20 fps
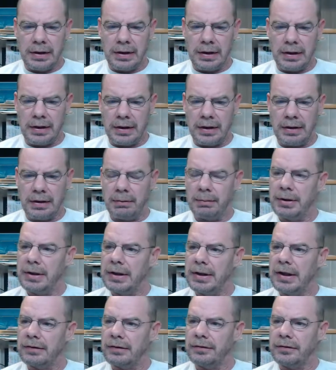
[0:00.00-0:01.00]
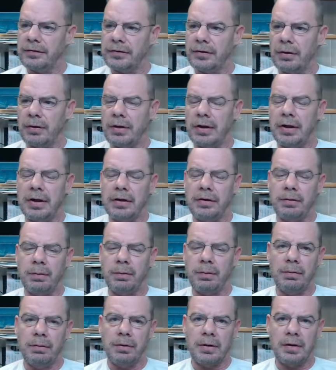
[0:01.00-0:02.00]
Um, it actually started at
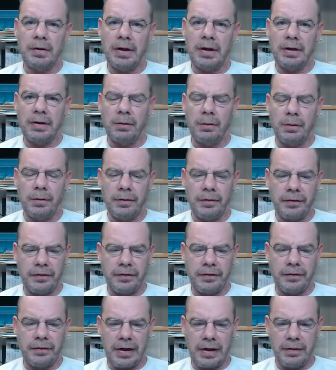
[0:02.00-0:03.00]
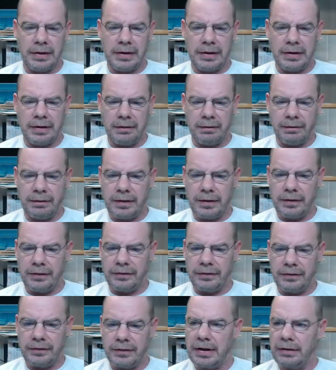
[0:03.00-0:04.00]
12 o'clock on Saturday and
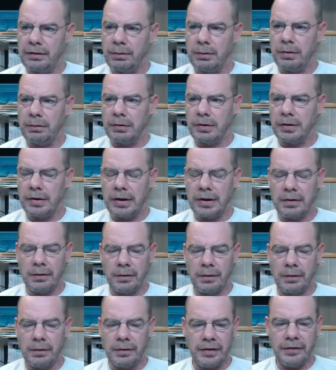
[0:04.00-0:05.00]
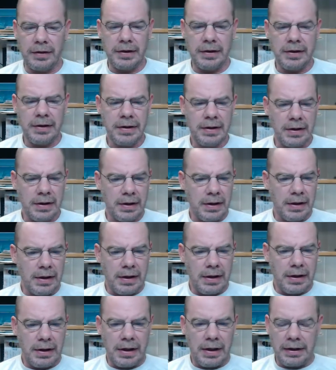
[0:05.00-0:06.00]
finished at 12 o'clock on Sunday.
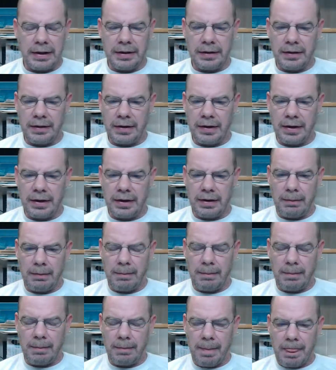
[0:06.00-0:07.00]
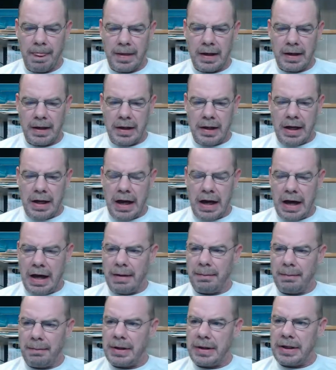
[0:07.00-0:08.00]
And um, I
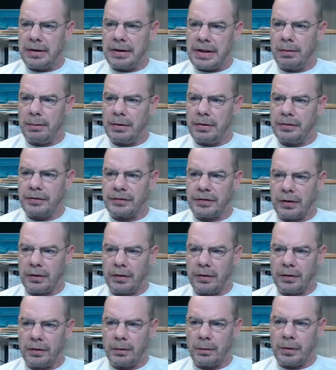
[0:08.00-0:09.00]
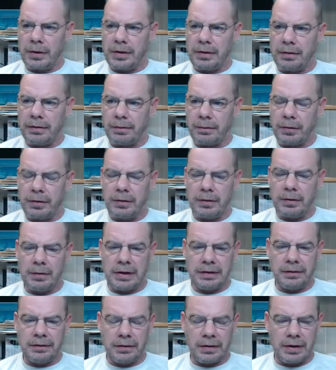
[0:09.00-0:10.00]
made it almost all the way through.
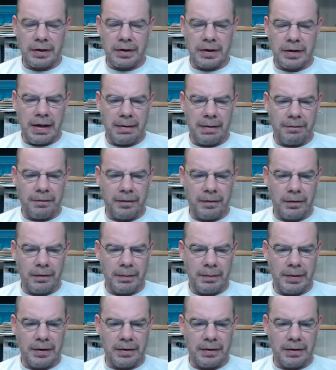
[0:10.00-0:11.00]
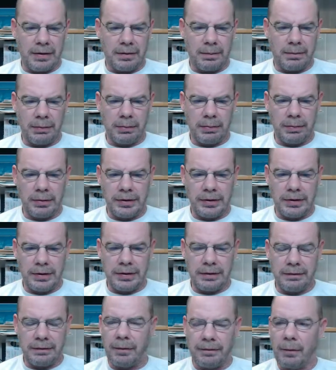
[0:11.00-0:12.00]
I took a nap for about
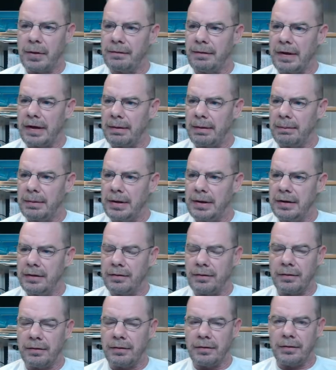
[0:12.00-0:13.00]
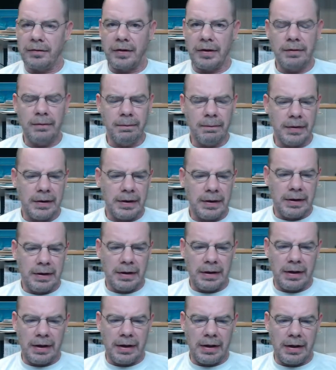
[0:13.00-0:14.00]
probably 45 minutes or so.
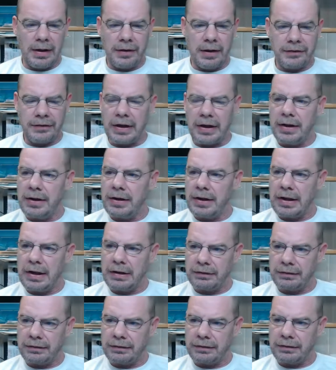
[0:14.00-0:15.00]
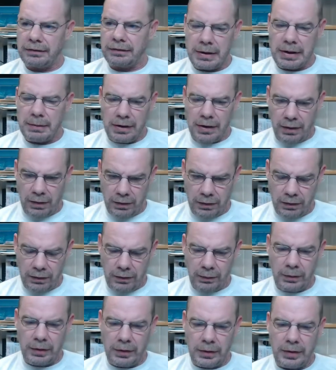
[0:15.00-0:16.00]
Uh, Sandy actually made it all the
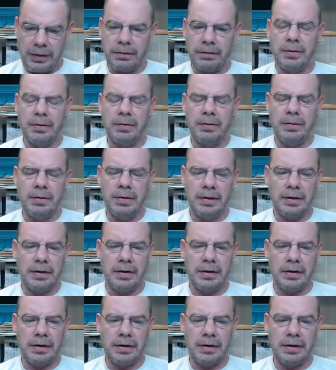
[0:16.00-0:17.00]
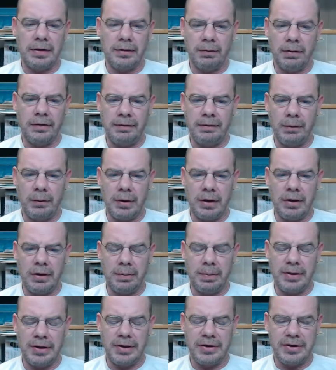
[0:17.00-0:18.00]
way through. Uh, the 24 hour
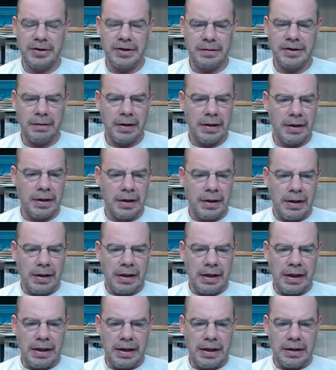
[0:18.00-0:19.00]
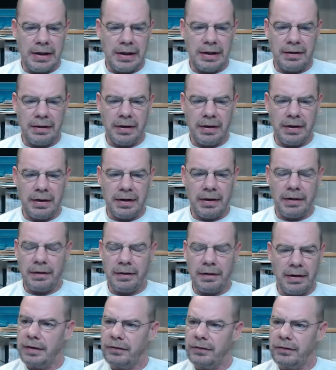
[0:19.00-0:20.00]
period. And uh,
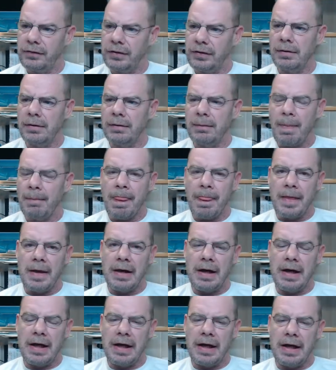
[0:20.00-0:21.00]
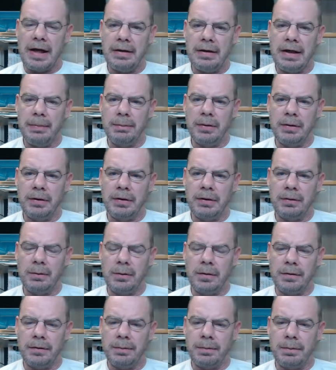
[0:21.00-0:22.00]
this year, I had building
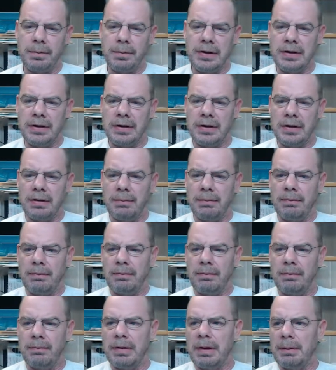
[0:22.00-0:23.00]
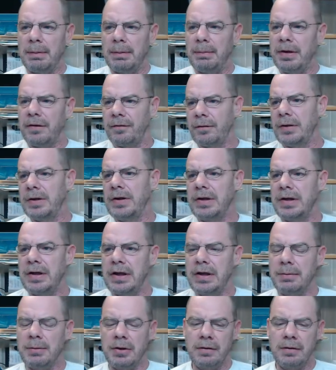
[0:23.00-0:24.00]
with me. Um, my best friend
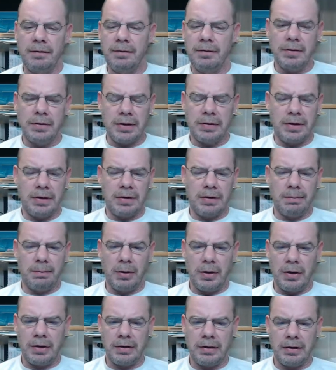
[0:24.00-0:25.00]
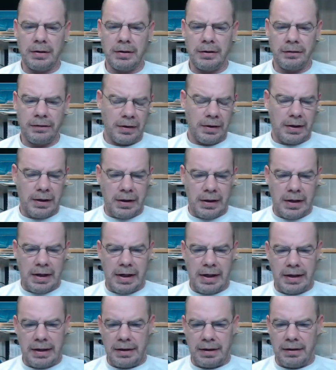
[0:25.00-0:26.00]
came over, uh, Marcus,
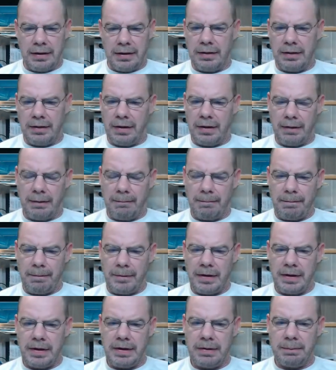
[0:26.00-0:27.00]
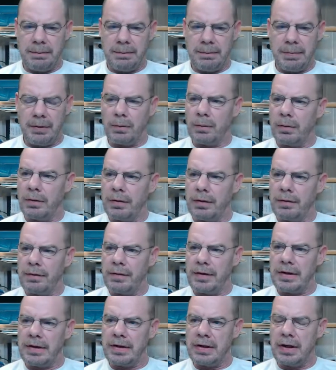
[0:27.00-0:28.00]
and um, he built one of
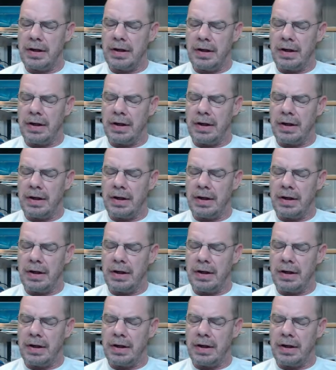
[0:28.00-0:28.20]
the